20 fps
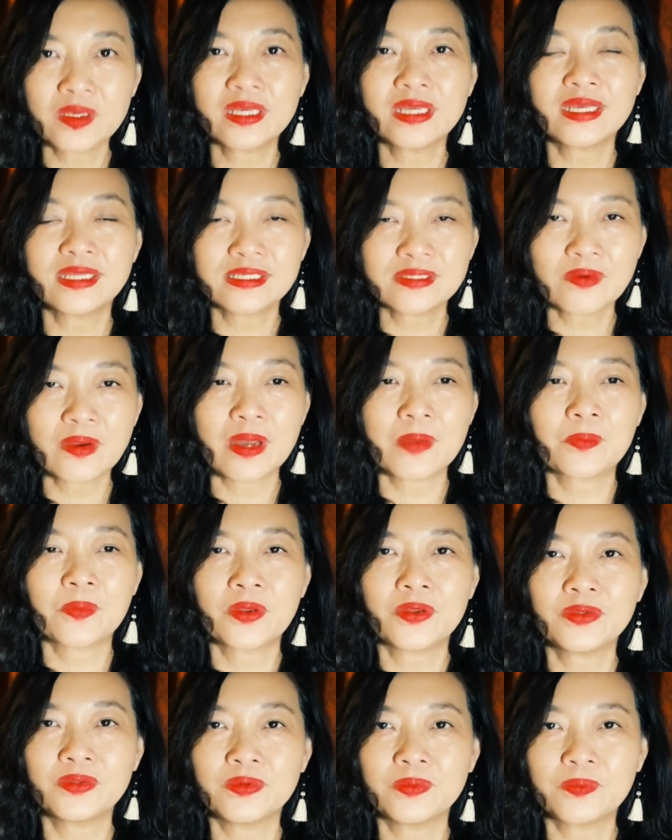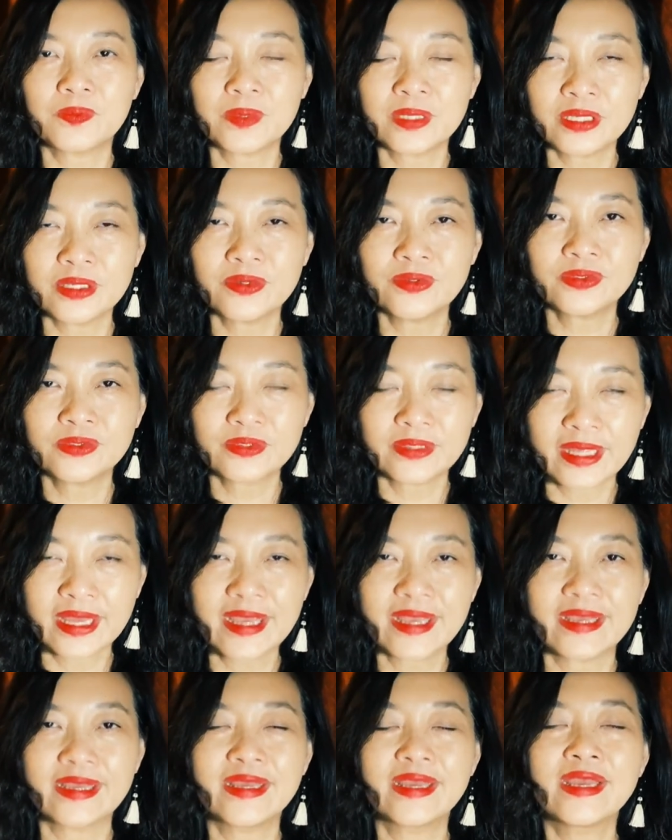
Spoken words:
Guess what I'm going to bring you today?